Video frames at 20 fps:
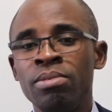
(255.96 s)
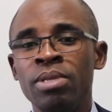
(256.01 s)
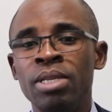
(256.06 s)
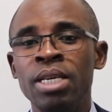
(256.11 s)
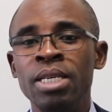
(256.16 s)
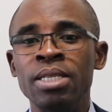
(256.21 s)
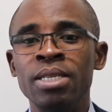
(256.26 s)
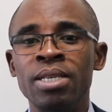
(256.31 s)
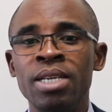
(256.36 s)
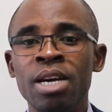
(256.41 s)

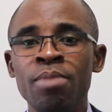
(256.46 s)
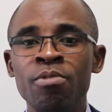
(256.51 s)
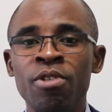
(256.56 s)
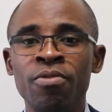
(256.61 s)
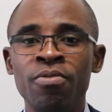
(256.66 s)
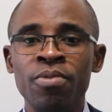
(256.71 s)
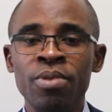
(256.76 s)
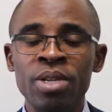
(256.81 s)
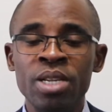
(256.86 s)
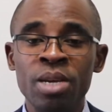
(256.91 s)
in the realm
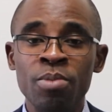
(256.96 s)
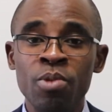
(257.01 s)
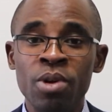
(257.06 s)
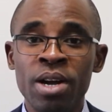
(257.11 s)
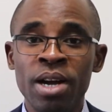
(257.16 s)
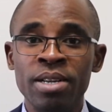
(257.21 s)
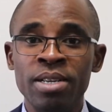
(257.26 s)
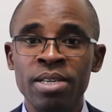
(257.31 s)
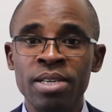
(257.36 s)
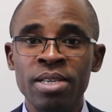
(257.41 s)
of
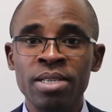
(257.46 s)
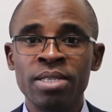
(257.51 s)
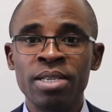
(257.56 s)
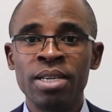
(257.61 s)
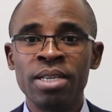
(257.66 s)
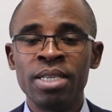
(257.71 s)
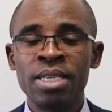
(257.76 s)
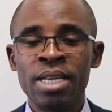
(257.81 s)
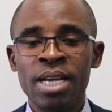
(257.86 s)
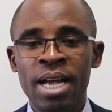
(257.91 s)

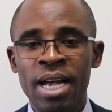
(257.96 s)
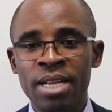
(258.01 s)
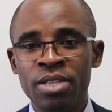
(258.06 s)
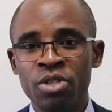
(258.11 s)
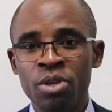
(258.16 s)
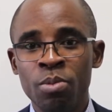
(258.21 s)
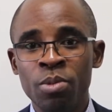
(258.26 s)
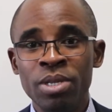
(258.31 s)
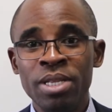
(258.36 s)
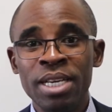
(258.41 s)
Nebuchadnezzar and
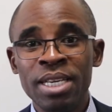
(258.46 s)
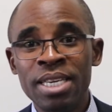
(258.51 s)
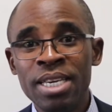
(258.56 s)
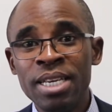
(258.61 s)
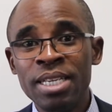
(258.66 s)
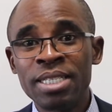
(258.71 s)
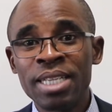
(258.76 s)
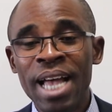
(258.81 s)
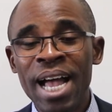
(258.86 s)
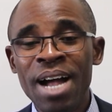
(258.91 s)
some other
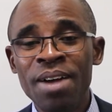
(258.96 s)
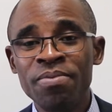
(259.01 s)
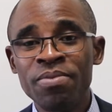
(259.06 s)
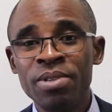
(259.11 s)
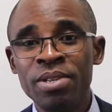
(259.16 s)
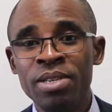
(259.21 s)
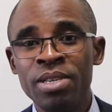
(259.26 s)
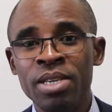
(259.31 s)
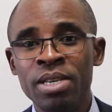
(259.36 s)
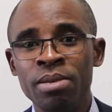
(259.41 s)
kings
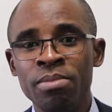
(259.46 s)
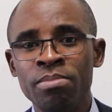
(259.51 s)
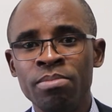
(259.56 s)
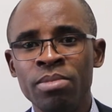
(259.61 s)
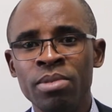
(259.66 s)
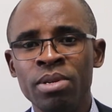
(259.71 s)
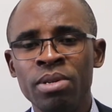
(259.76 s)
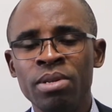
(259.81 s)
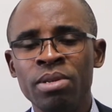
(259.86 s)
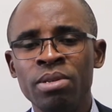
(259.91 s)
after him,
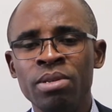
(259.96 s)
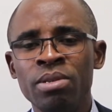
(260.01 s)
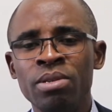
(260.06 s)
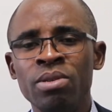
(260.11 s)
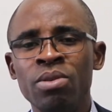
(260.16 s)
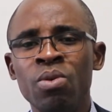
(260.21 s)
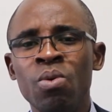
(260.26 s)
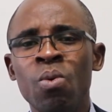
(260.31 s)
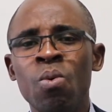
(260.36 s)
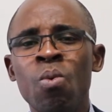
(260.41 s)

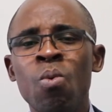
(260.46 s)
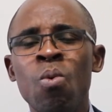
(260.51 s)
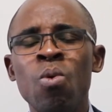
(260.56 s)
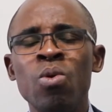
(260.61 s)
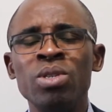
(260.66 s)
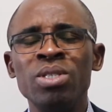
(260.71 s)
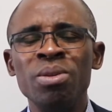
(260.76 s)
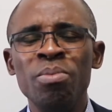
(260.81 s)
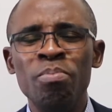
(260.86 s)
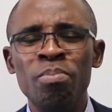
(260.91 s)

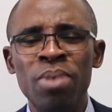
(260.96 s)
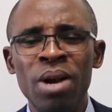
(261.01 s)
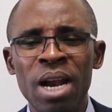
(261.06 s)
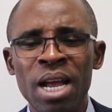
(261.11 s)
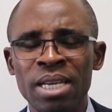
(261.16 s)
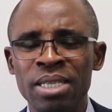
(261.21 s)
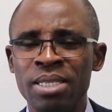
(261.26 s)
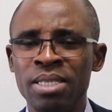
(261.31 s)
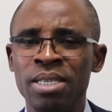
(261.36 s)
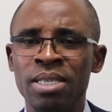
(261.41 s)
was a
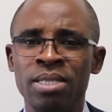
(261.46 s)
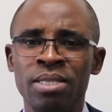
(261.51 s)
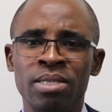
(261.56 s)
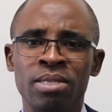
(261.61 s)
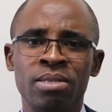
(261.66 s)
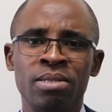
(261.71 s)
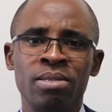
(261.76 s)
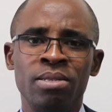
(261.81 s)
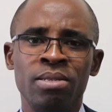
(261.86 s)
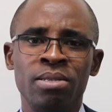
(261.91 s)
blessing
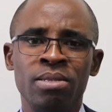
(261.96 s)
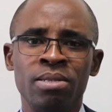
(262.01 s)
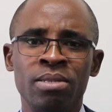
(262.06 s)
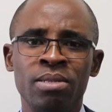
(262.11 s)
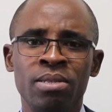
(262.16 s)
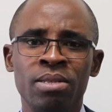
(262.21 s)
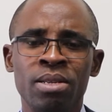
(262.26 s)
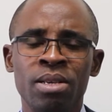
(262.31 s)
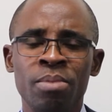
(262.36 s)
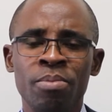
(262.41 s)

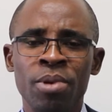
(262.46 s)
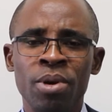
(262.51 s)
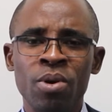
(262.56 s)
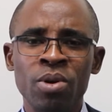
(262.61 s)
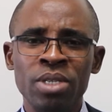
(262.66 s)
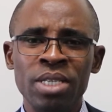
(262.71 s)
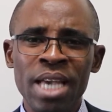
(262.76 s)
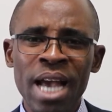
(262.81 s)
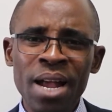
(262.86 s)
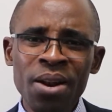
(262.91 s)

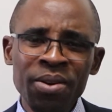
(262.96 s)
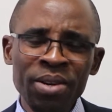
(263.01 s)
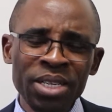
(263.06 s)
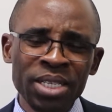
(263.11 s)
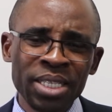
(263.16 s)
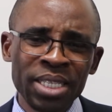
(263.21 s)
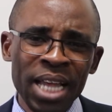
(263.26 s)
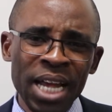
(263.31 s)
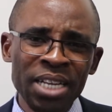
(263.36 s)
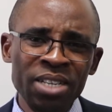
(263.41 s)
because he had
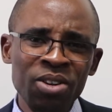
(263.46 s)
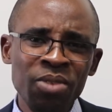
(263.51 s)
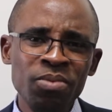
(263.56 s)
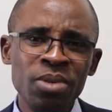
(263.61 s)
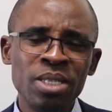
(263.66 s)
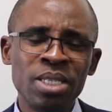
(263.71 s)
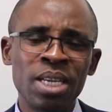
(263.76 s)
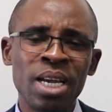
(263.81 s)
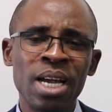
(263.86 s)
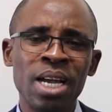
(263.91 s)
understanding of
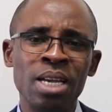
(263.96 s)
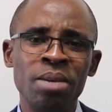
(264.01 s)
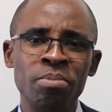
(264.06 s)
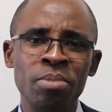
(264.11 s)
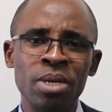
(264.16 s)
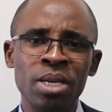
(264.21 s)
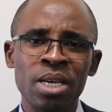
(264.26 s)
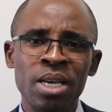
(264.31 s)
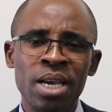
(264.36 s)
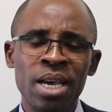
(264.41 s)
the time
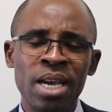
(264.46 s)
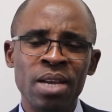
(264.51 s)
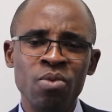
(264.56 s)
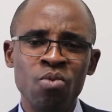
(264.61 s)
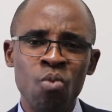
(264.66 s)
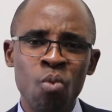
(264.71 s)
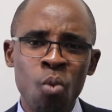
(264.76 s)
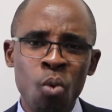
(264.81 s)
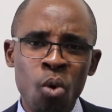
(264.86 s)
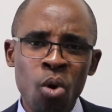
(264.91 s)

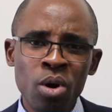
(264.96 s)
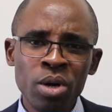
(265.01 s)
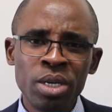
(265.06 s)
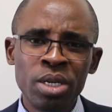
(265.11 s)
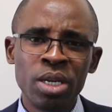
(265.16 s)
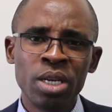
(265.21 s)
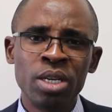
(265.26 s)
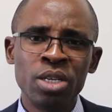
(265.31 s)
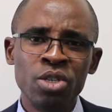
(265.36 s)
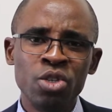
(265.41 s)
and
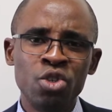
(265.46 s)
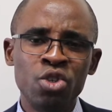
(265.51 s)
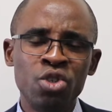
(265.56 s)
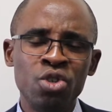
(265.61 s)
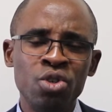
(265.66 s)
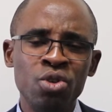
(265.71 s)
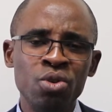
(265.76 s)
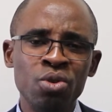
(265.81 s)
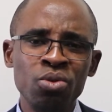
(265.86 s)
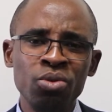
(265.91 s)
what
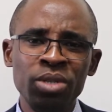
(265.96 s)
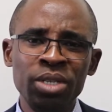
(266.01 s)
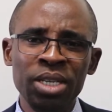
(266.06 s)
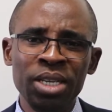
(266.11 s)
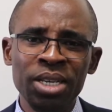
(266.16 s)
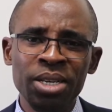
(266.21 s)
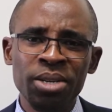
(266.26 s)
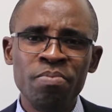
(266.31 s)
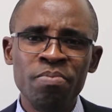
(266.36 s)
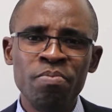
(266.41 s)
should
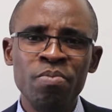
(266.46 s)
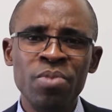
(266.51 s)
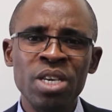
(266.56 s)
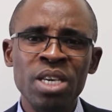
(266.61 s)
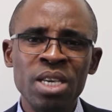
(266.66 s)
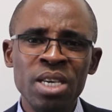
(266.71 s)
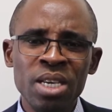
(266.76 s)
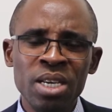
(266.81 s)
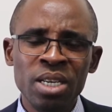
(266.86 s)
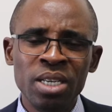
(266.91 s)

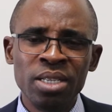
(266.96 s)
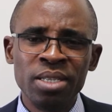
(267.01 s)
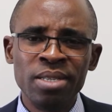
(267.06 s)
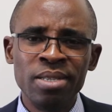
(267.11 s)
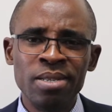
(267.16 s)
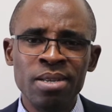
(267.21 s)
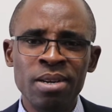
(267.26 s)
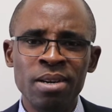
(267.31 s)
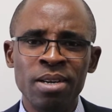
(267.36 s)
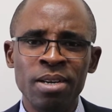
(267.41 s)
be
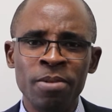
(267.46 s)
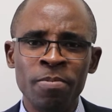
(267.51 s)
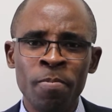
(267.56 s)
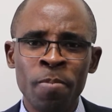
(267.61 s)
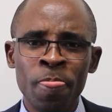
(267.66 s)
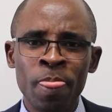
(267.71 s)
done.